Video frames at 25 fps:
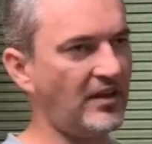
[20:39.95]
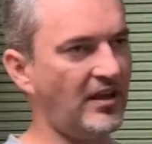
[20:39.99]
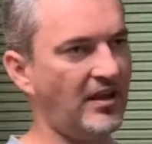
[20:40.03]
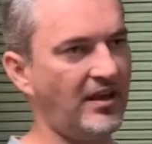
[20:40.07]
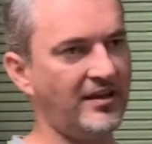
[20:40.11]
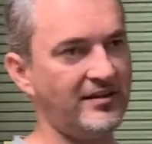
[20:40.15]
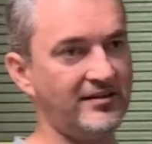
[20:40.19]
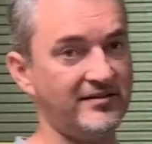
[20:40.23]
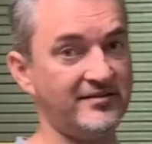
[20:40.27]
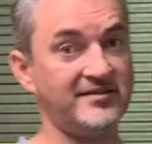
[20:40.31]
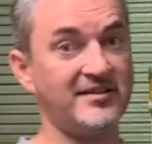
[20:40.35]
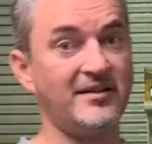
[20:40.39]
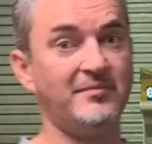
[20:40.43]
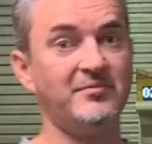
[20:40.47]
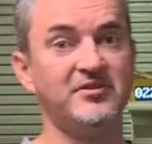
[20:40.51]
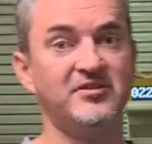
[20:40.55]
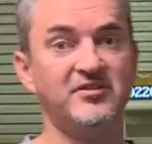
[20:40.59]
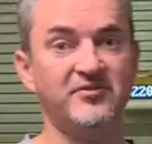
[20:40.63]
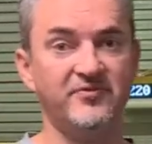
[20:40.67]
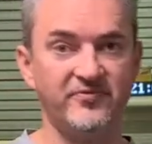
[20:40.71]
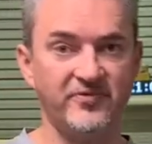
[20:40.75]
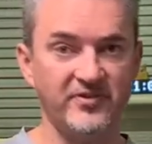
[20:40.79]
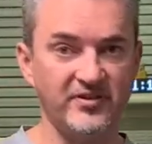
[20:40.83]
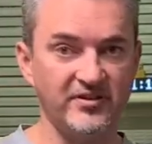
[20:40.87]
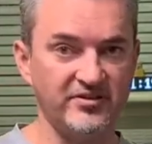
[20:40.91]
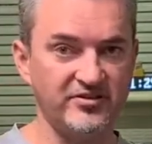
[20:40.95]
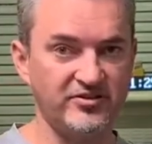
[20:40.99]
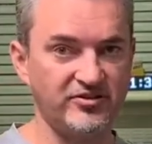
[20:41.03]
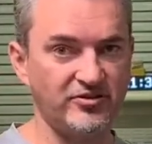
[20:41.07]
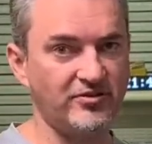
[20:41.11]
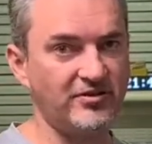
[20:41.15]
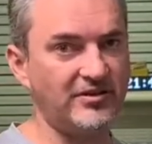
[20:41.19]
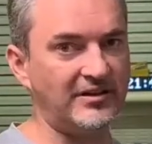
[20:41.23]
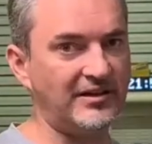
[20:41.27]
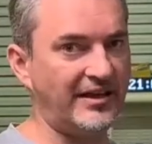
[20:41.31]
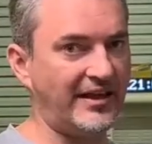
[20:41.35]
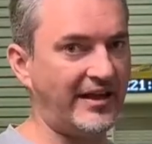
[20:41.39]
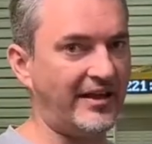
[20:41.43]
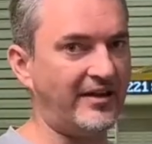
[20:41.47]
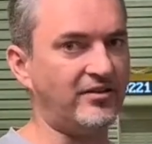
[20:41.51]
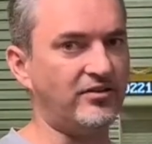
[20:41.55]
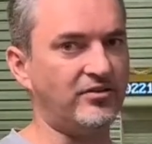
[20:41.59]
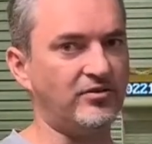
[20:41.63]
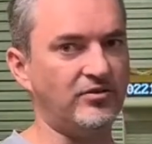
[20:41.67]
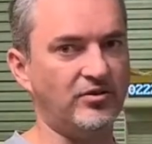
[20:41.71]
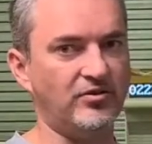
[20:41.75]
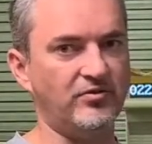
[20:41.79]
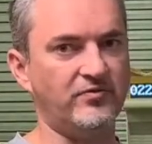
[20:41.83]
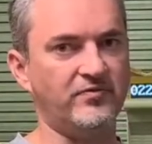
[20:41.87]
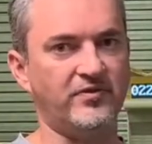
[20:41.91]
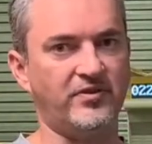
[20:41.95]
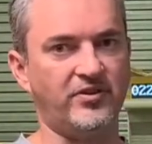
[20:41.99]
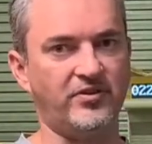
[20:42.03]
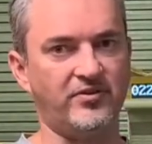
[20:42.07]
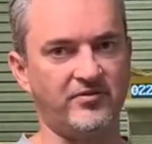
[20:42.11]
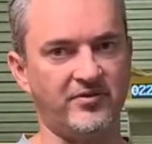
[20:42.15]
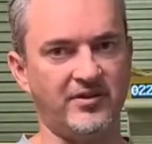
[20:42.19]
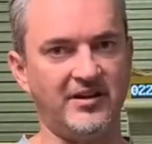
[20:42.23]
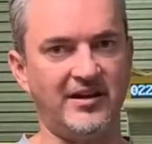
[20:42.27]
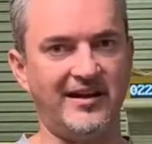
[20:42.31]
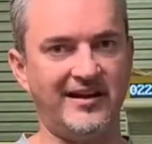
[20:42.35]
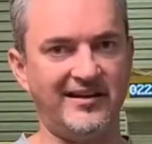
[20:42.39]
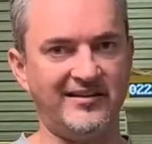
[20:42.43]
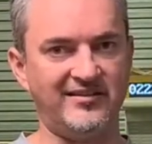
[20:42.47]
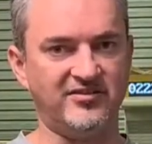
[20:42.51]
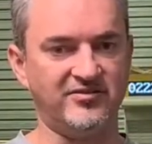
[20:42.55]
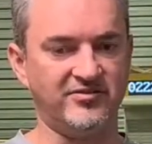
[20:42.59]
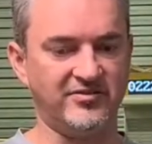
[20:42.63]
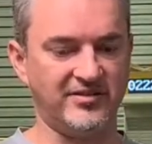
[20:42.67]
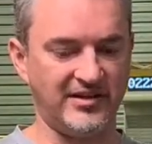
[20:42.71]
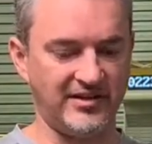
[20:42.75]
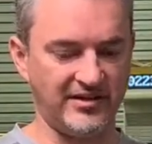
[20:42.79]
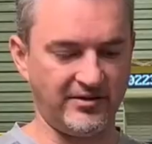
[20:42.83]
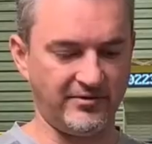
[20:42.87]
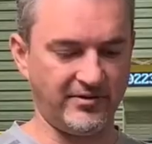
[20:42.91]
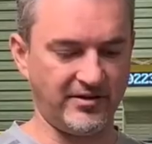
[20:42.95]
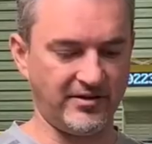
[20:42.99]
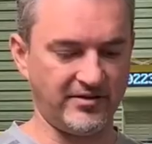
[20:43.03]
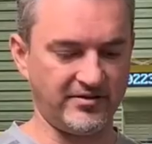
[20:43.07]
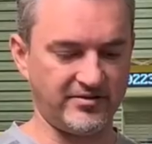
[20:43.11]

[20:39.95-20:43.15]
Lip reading: and some of the fields don't allow you over 300 anyway.